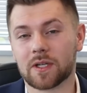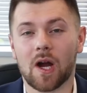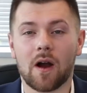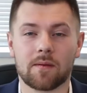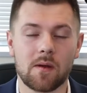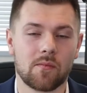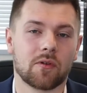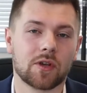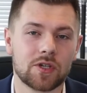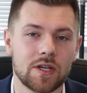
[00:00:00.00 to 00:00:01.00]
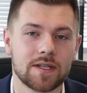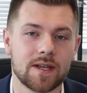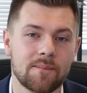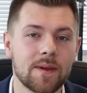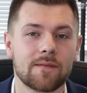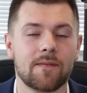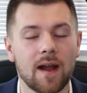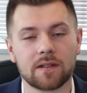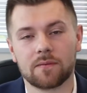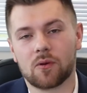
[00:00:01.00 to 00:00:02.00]
we're talking about mortgages, a big
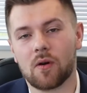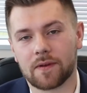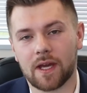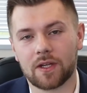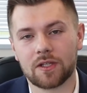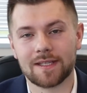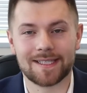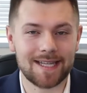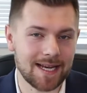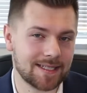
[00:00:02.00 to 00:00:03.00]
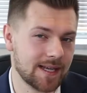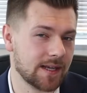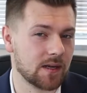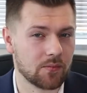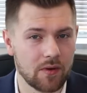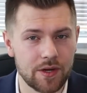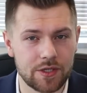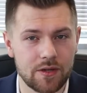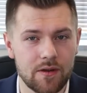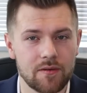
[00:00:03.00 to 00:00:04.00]
factor of qualification is debt to income
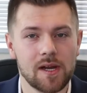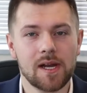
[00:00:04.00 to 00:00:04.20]
ratio.